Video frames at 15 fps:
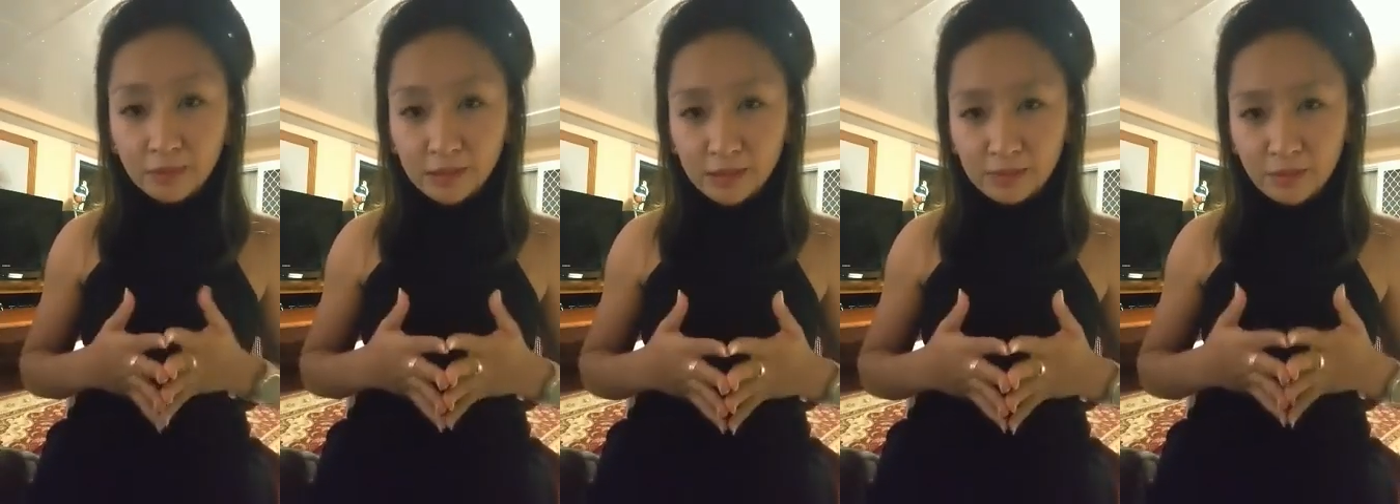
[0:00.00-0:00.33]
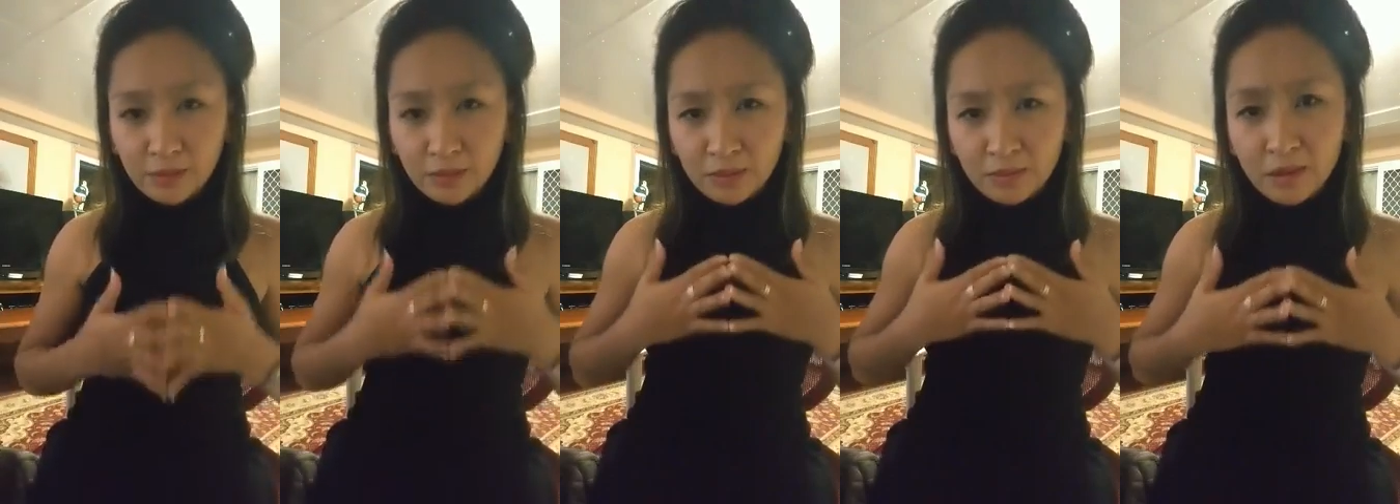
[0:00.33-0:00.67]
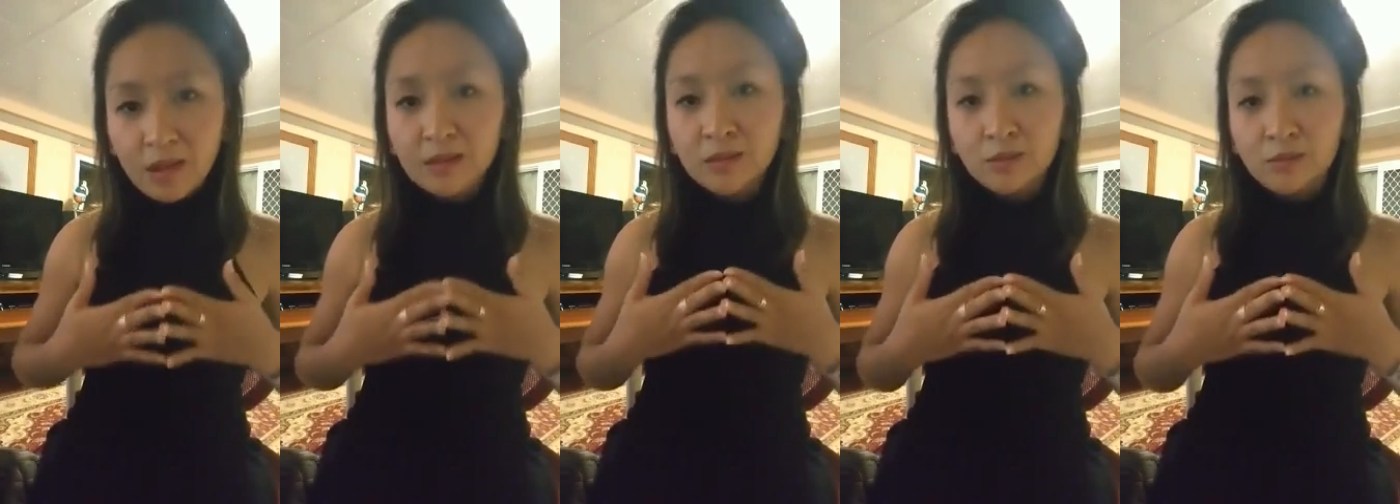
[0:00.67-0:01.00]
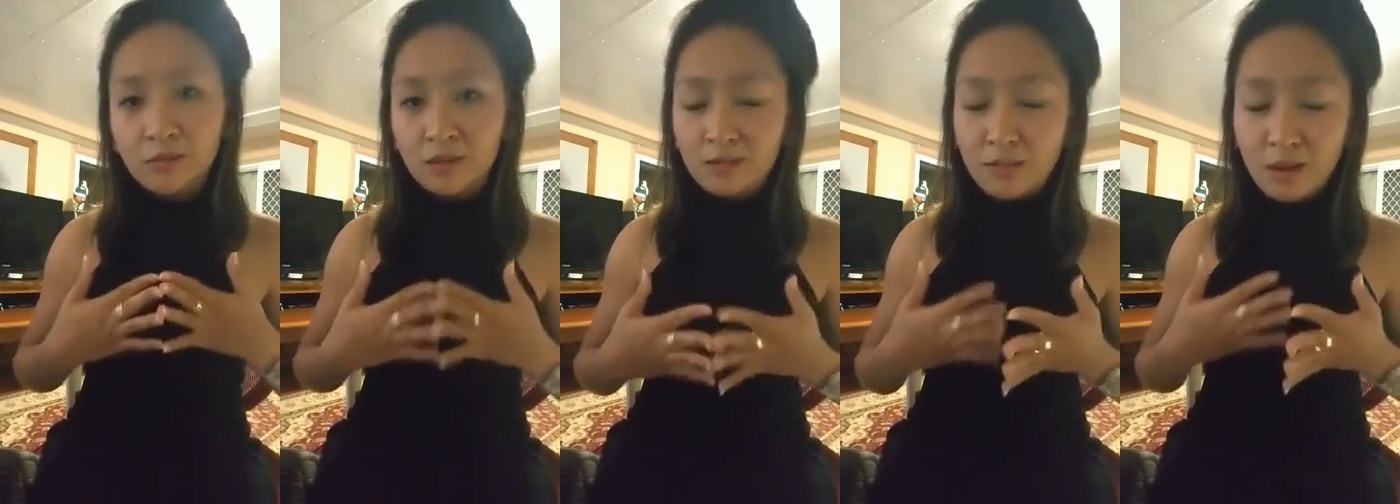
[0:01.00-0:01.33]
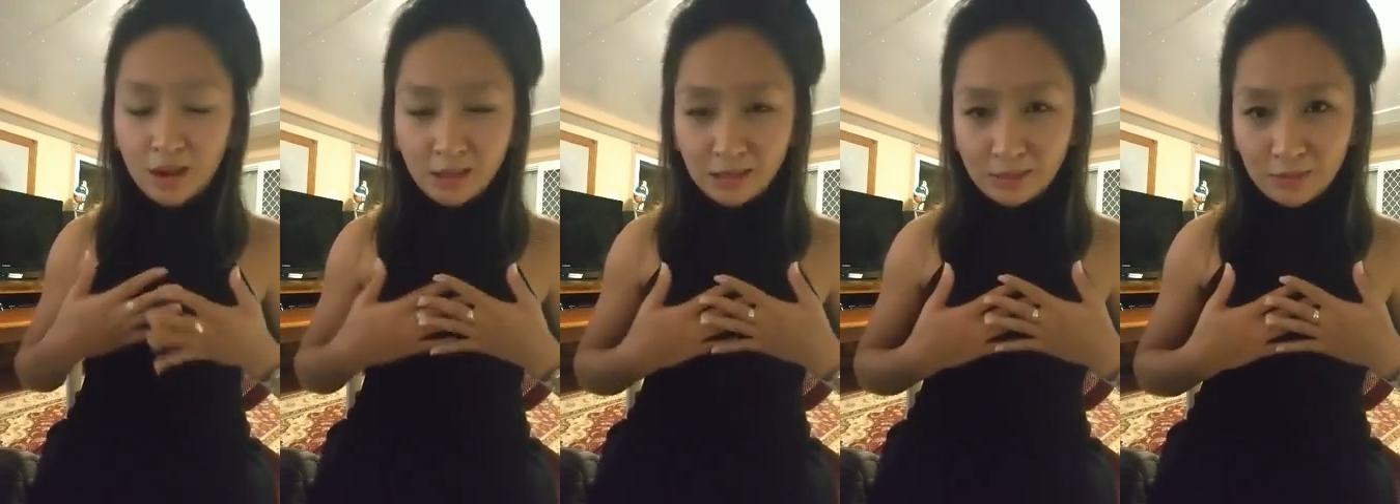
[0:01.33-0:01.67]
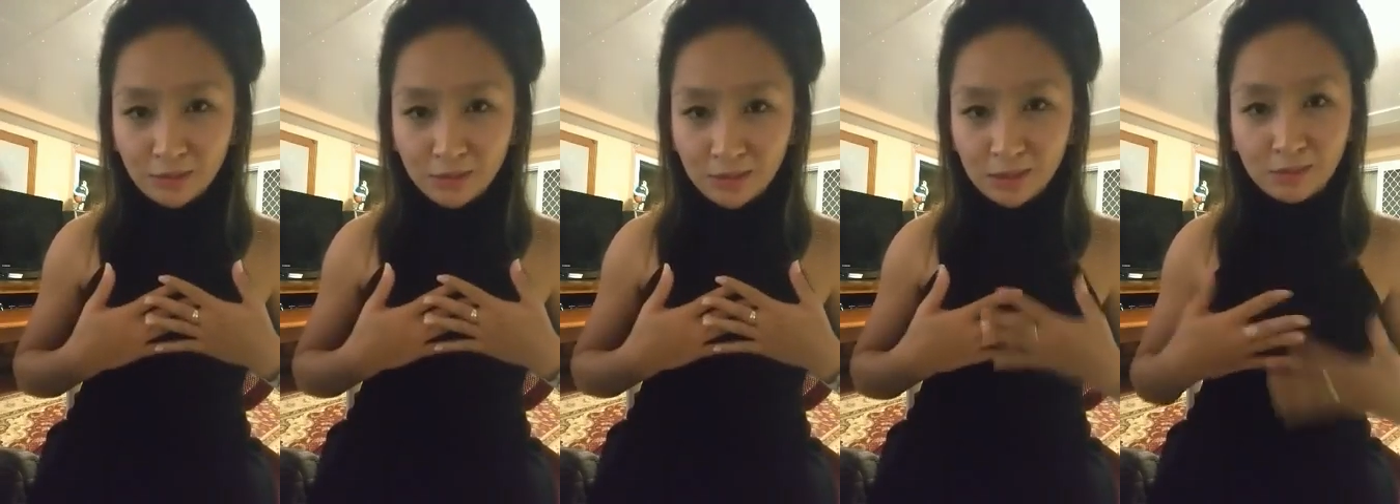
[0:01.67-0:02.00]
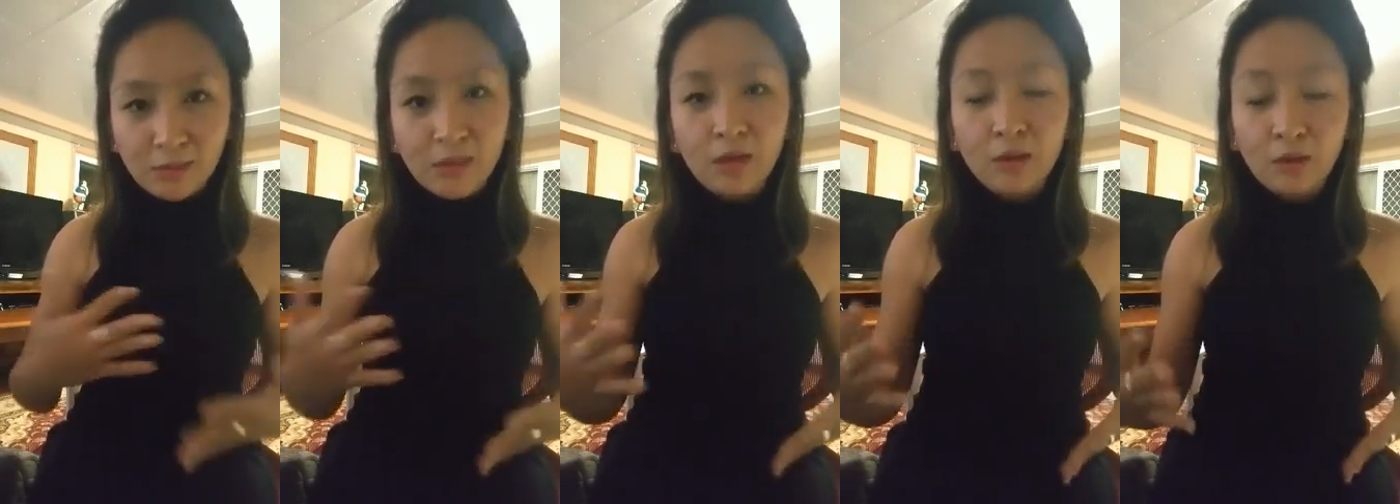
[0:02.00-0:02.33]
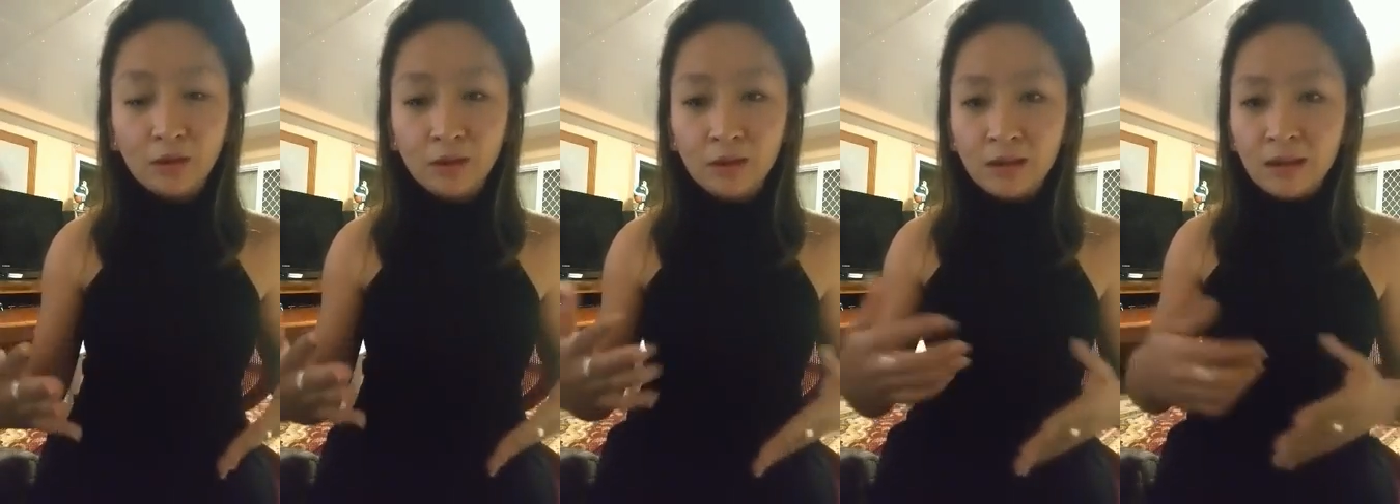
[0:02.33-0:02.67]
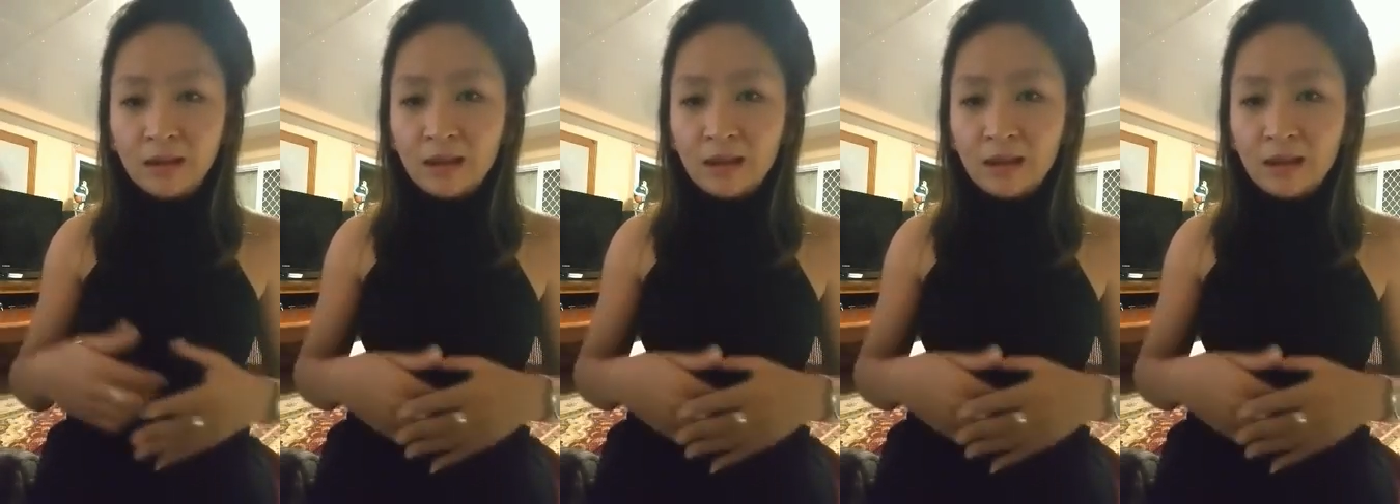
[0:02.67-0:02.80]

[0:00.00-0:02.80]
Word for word: This is purely my story, my experiences with her,